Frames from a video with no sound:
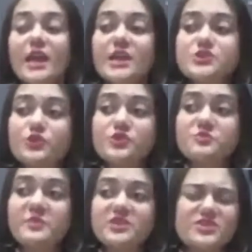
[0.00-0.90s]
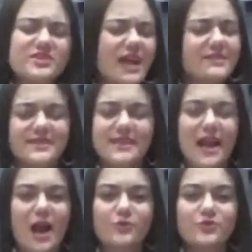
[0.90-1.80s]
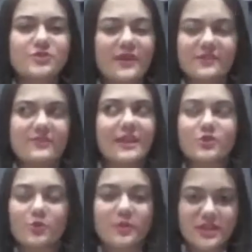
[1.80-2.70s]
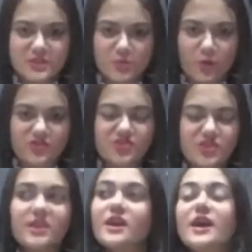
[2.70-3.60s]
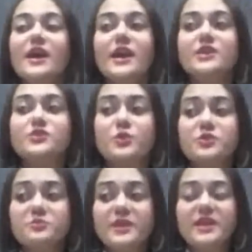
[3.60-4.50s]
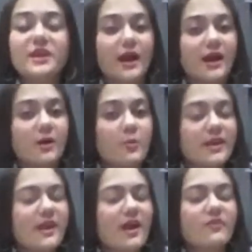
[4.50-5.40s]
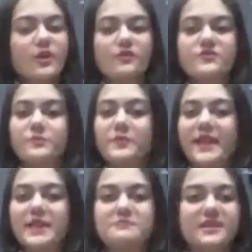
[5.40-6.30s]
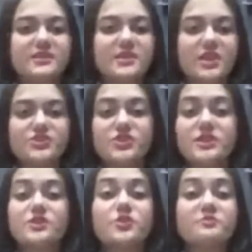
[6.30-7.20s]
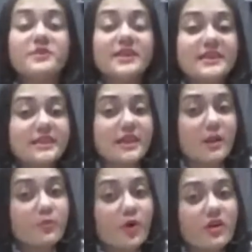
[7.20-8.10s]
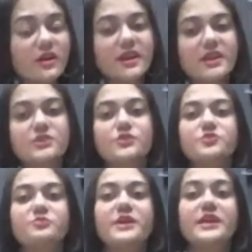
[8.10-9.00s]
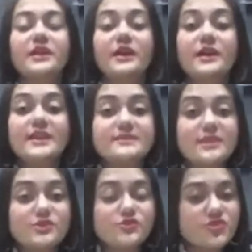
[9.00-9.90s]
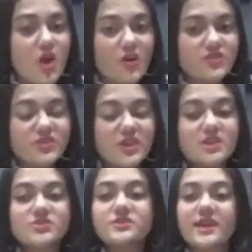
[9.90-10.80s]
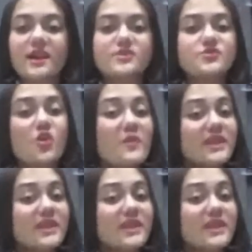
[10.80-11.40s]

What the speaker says: It could be just dancing out when like nobody's watching. It could be 1 hour of plain meditation. It could be reading a book. It could be listening to songs. So there are so